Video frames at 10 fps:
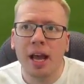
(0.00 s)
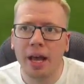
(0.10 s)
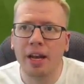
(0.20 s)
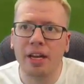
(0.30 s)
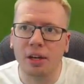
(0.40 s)

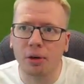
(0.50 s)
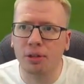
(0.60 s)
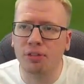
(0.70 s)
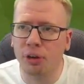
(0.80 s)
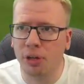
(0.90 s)
And then the
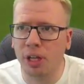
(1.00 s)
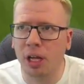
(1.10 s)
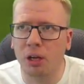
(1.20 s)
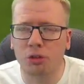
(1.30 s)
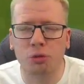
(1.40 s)
other final that
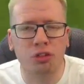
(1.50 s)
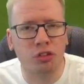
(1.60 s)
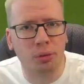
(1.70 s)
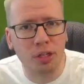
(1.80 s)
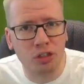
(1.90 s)
I lost was
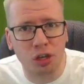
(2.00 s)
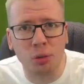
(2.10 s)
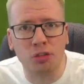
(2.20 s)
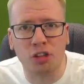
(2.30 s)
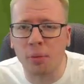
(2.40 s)

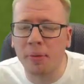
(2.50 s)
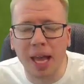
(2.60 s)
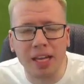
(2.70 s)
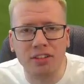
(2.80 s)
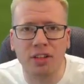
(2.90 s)
3-2. So we were
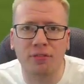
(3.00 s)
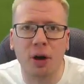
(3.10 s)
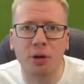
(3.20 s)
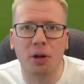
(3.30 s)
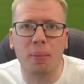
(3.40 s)
getting to the
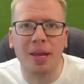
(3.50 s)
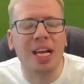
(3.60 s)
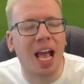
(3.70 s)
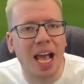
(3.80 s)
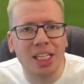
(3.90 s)
final and
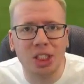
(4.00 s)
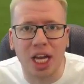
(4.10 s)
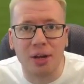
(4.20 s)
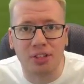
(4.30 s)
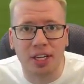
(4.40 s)
being edged
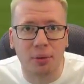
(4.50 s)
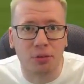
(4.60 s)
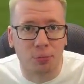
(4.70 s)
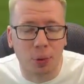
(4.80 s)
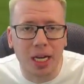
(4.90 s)
out, and that
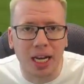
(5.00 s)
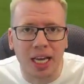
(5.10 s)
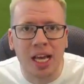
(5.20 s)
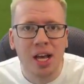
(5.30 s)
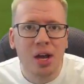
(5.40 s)
was really,